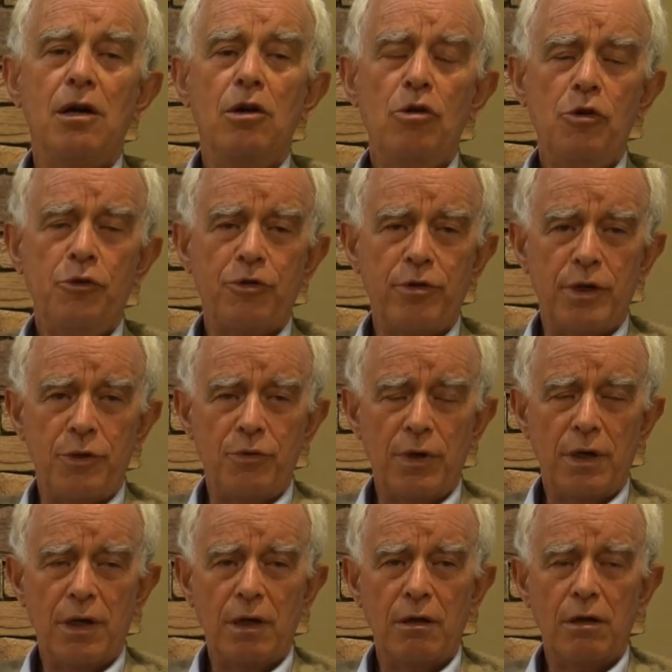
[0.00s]
look for it,
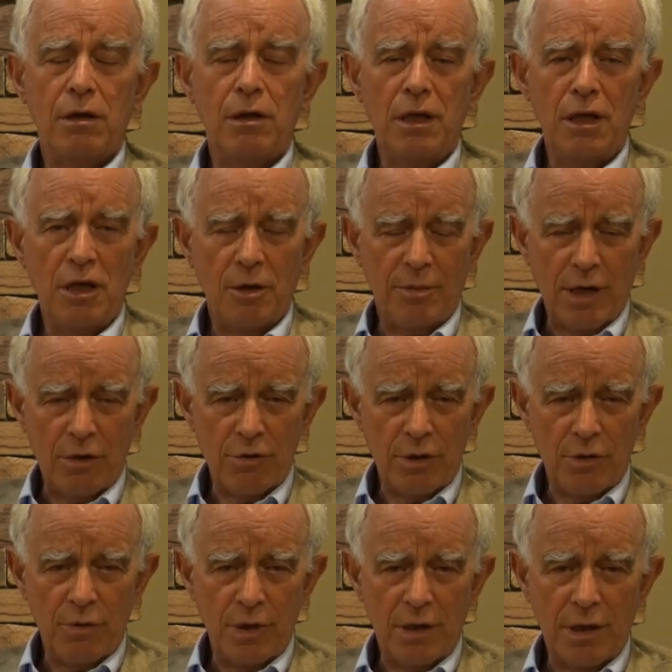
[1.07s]
we can think about
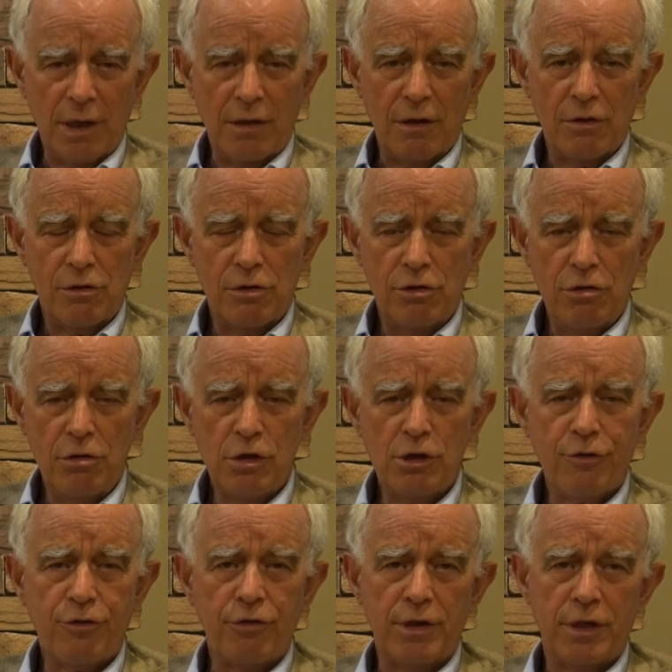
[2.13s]
it, we can
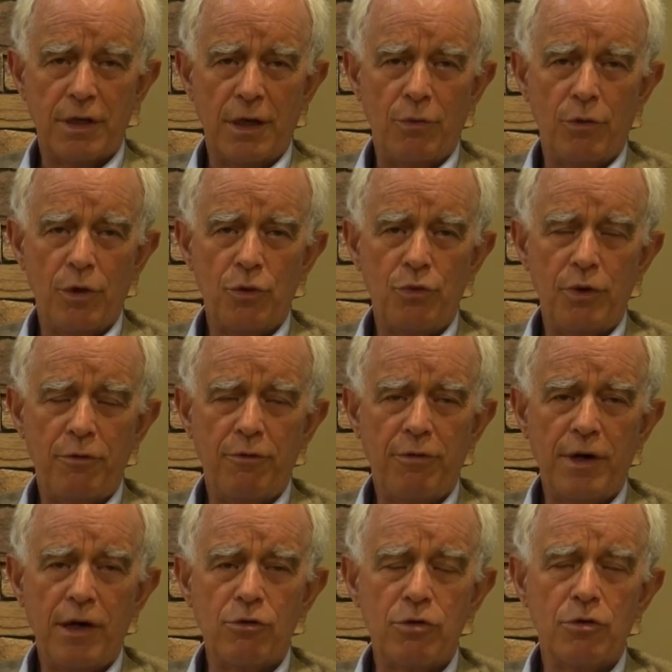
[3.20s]
search for it. And what we
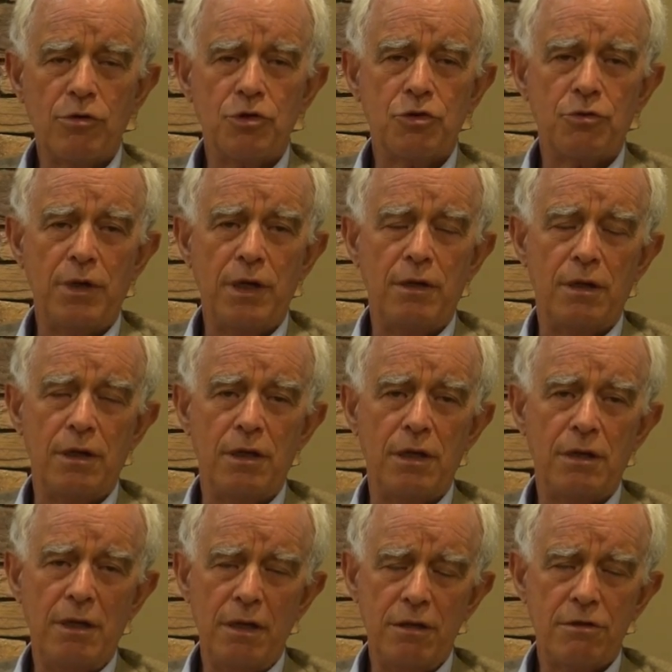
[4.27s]
found also in the
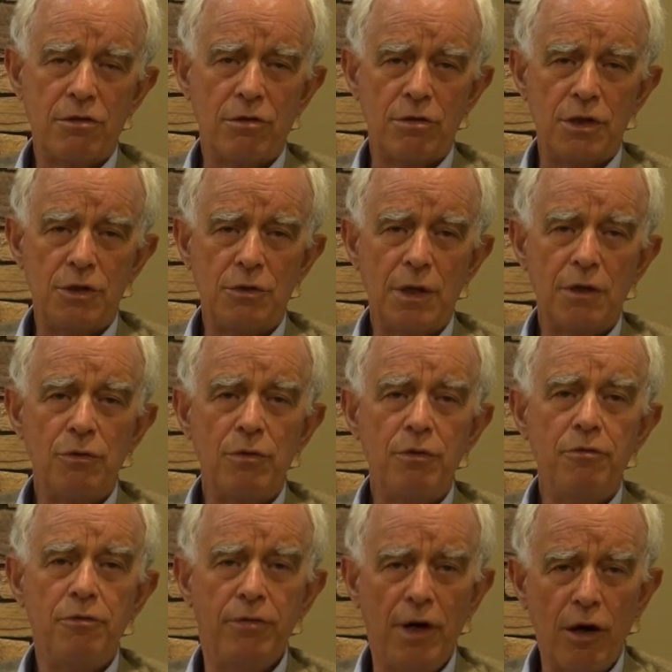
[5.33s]
near-death studies, that we
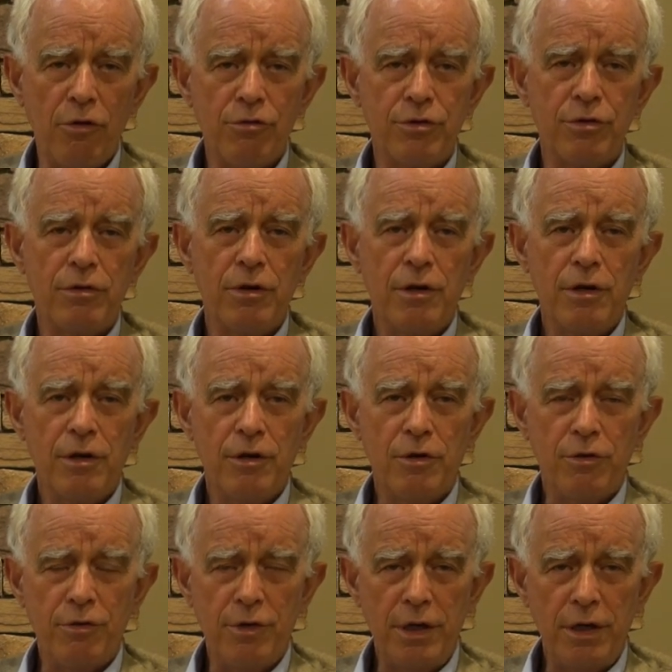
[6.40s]
found
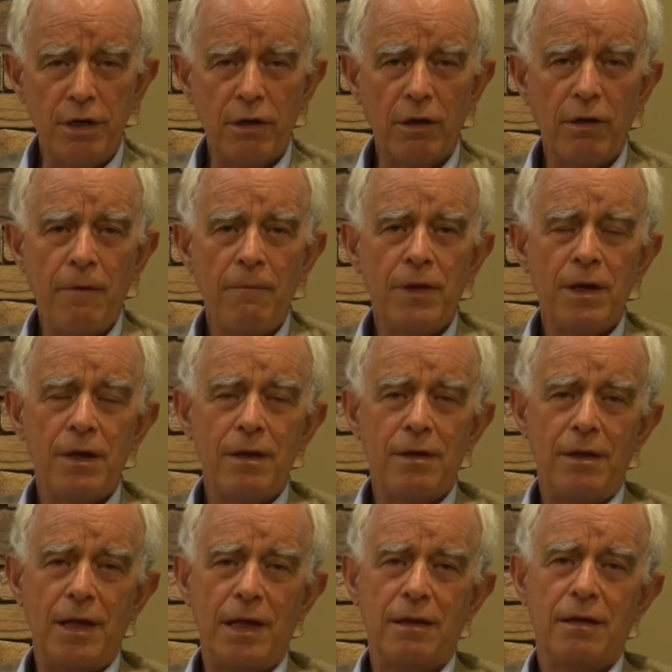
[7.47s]
real,
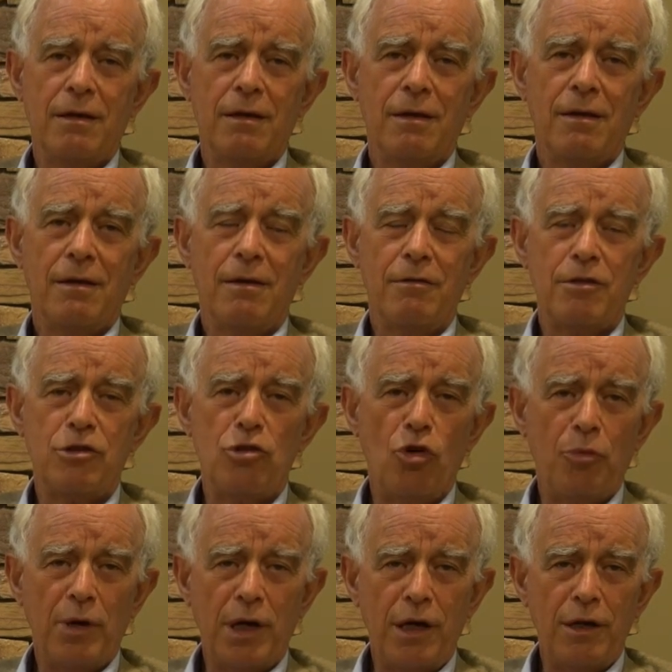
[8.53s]
that there is
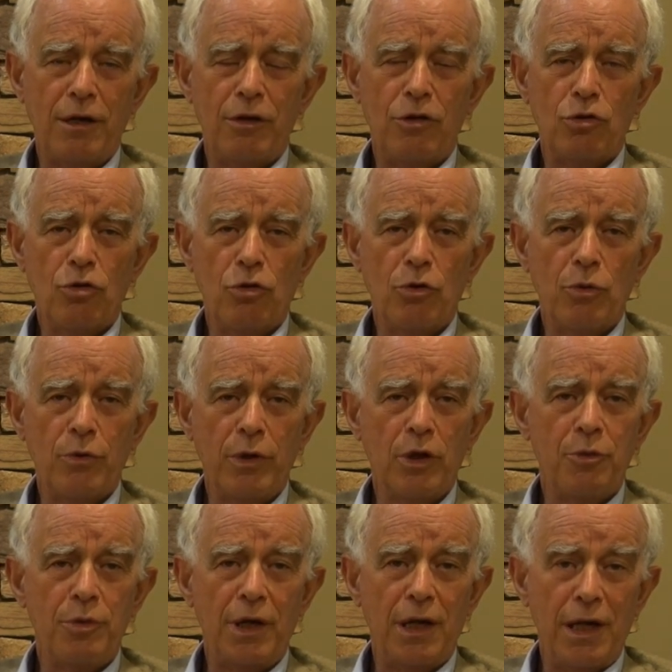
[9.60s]
no beginning nor will
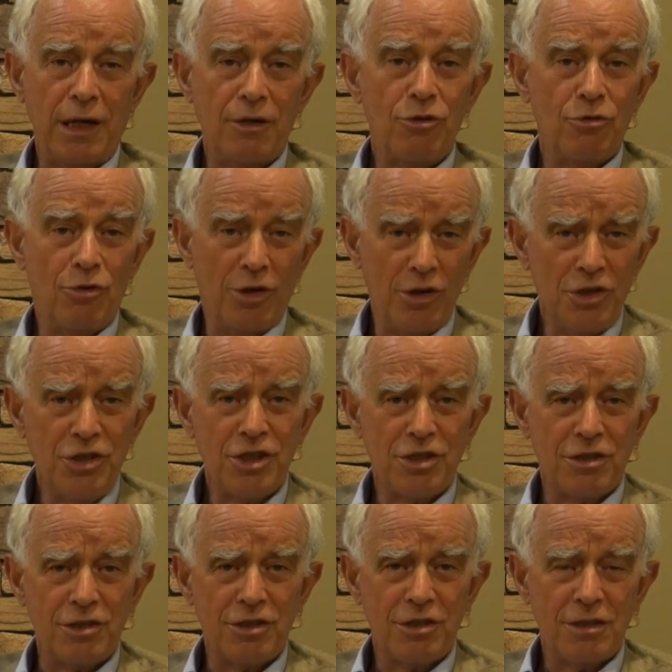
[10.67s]
there be an end to
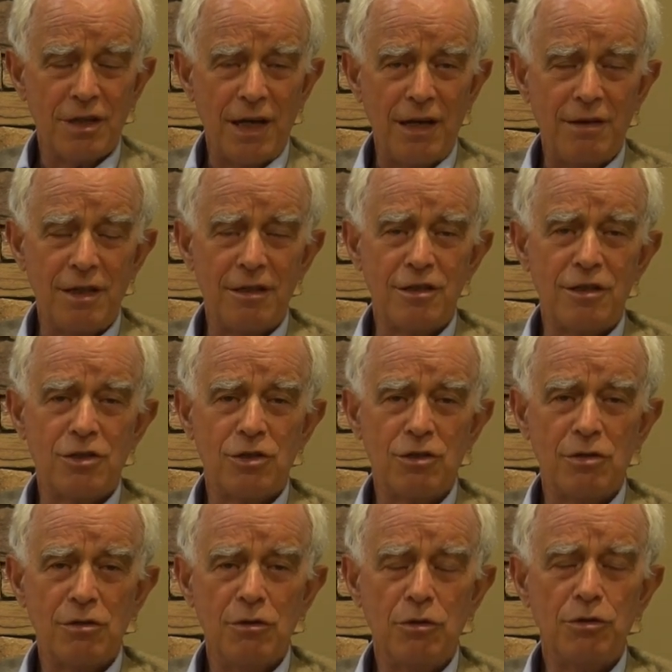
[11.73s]
consciousness. And this is
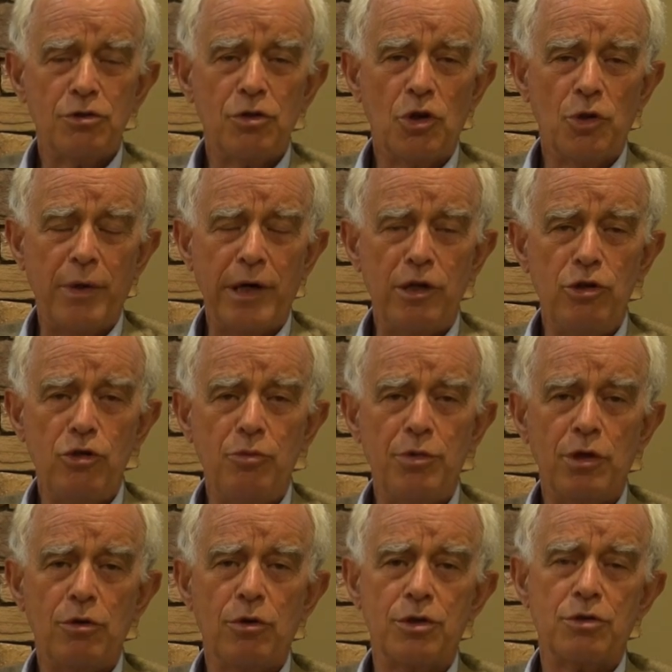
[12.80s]
also quite new,
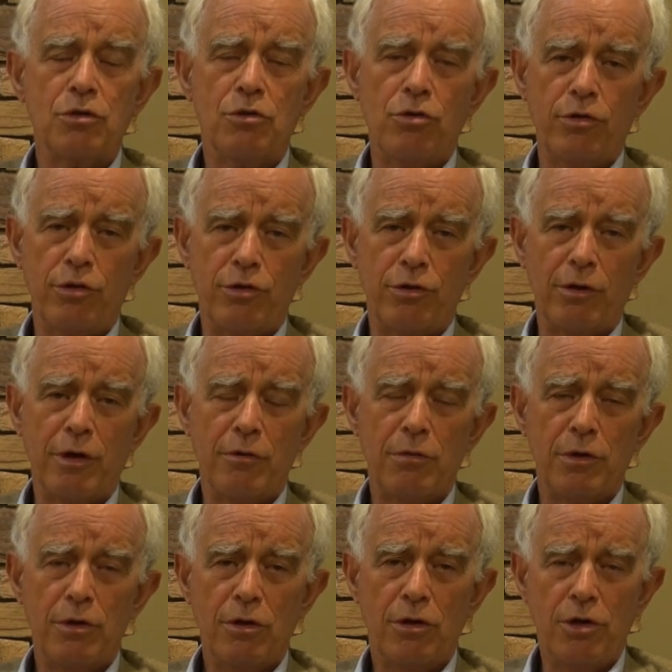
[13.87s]
because according to our
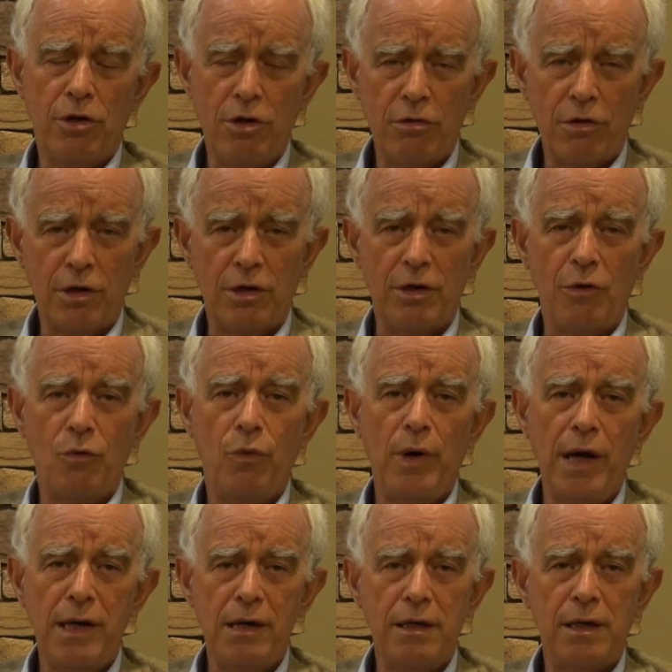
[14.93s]
currently
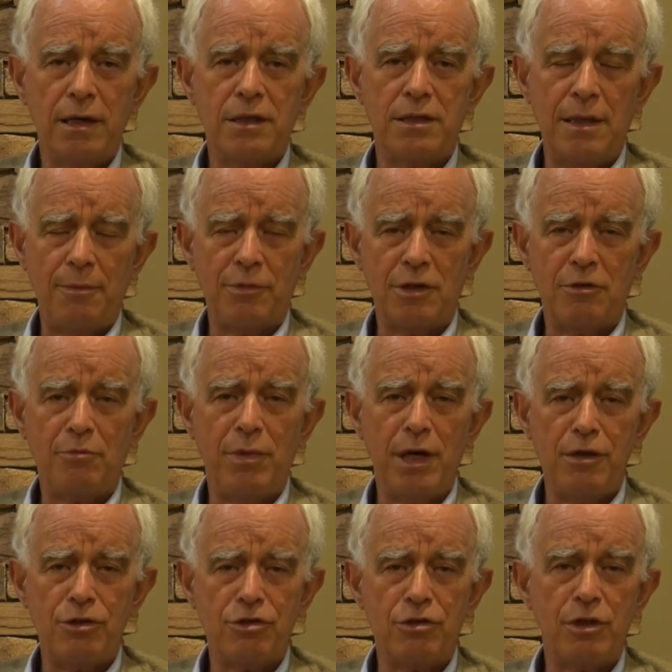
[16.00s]
widely accepted
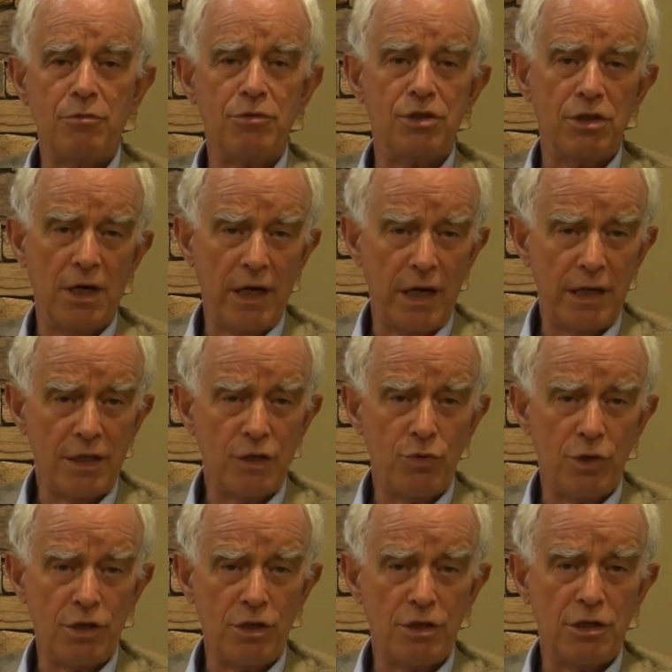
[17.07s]
mainstream science,
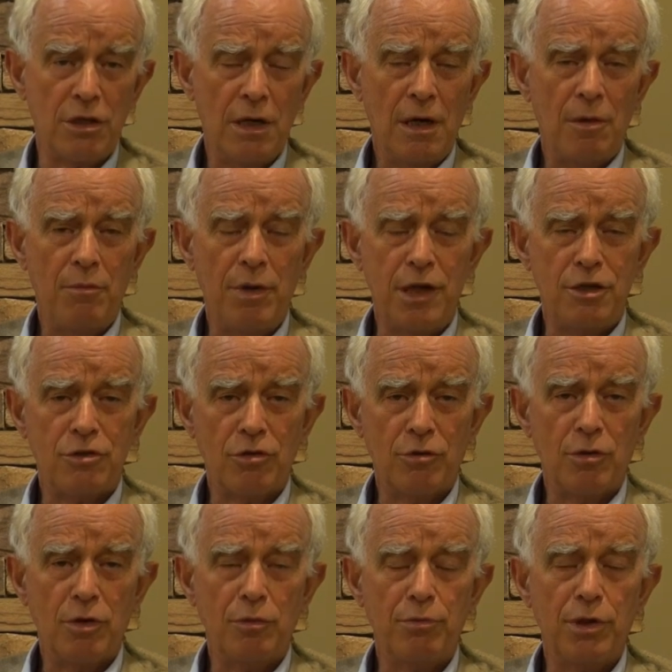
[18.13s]
which is based
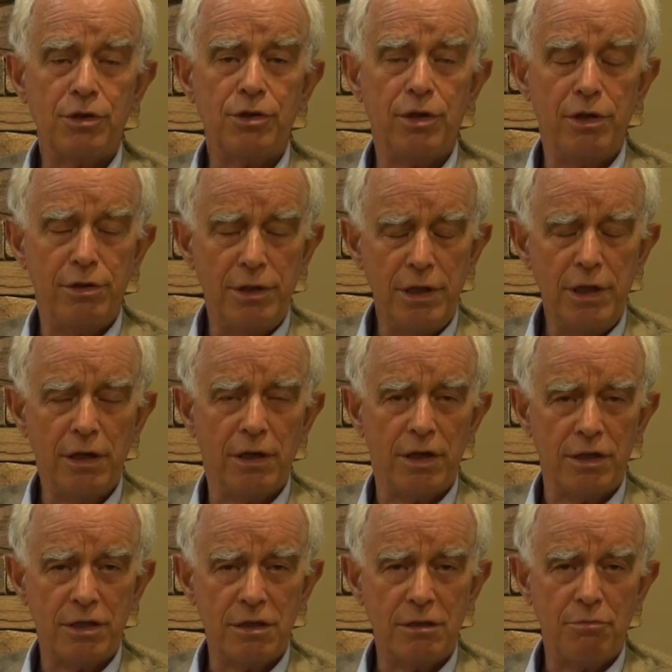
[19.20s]
on a
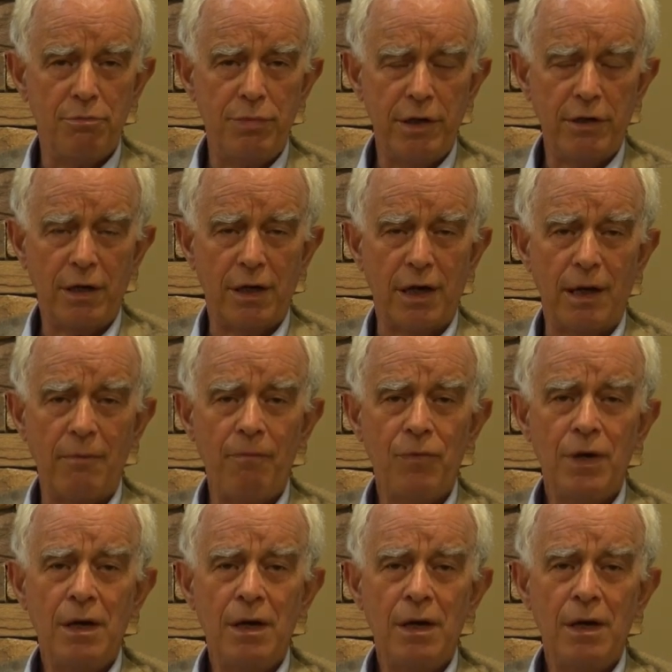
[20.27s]
materialist paradigm,